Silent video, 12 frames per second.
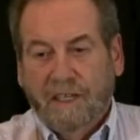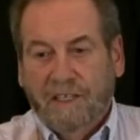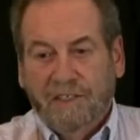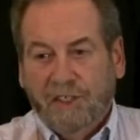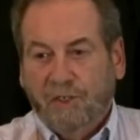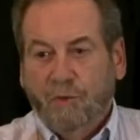
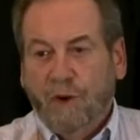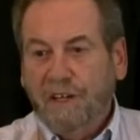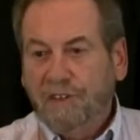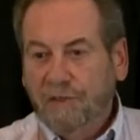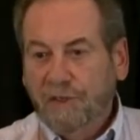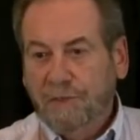in just
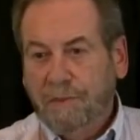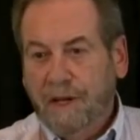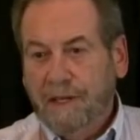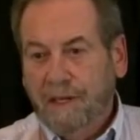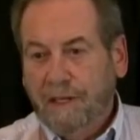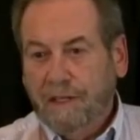wasteful
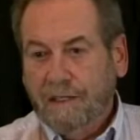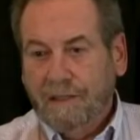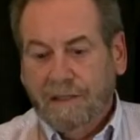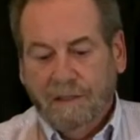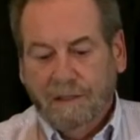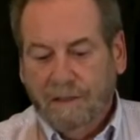spending
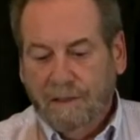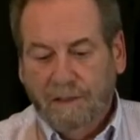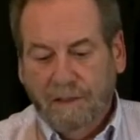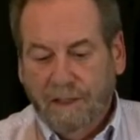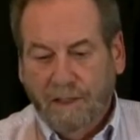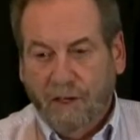
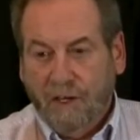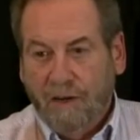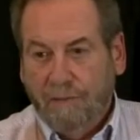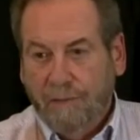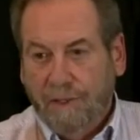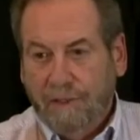in our
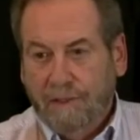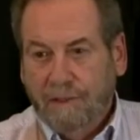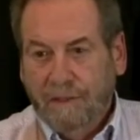government,